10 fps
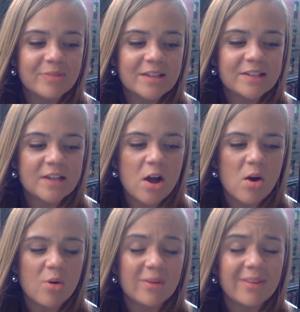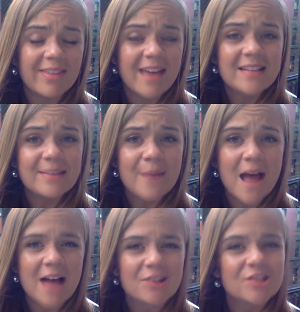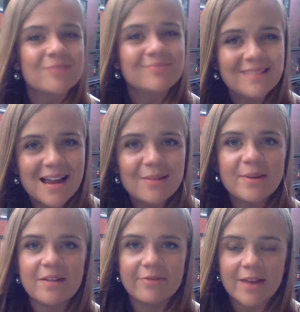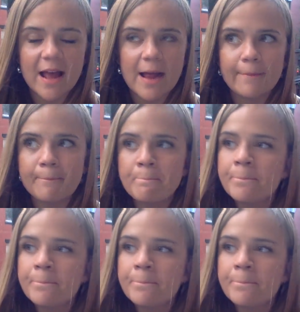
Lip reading: So that's Match. Not a big fan.